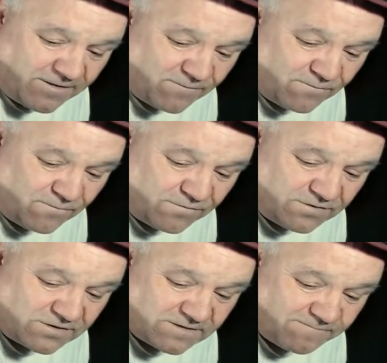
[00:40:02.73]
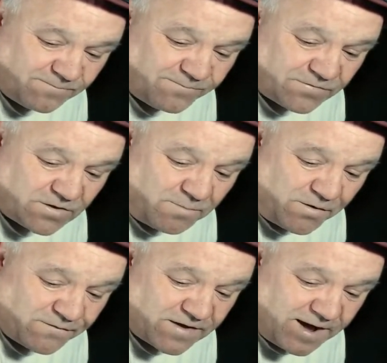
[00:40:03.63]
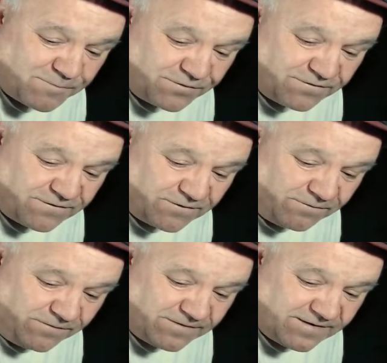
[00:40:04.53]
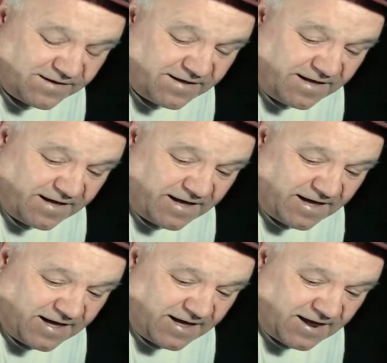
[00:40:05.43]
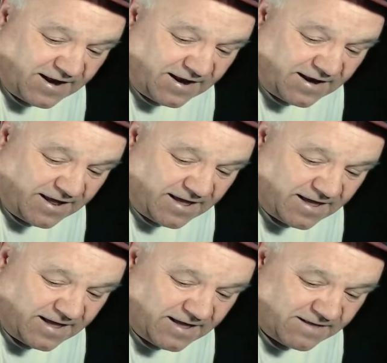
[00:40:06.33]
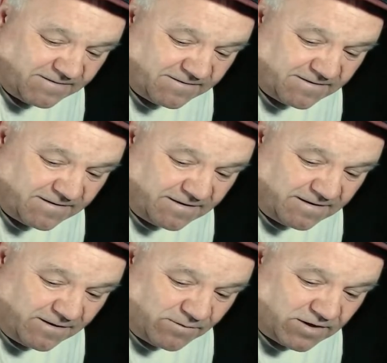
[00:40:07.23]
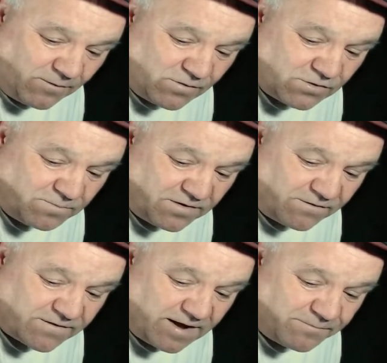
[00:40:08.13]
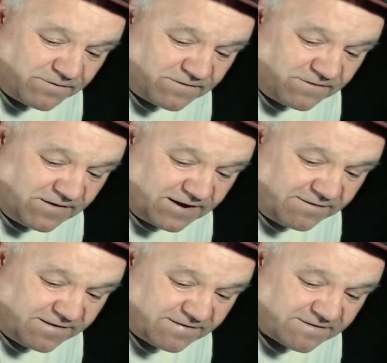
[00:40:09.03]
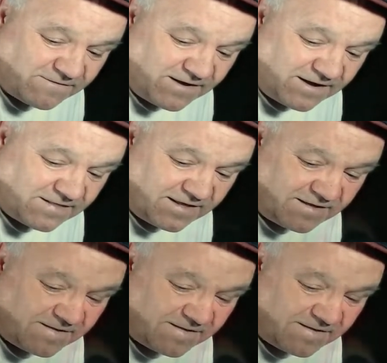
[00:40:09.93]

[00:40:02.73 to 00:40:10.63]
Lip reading: we'll just come off camera 2. And there we go. We should be off camera 2 now. That's great, isn't it?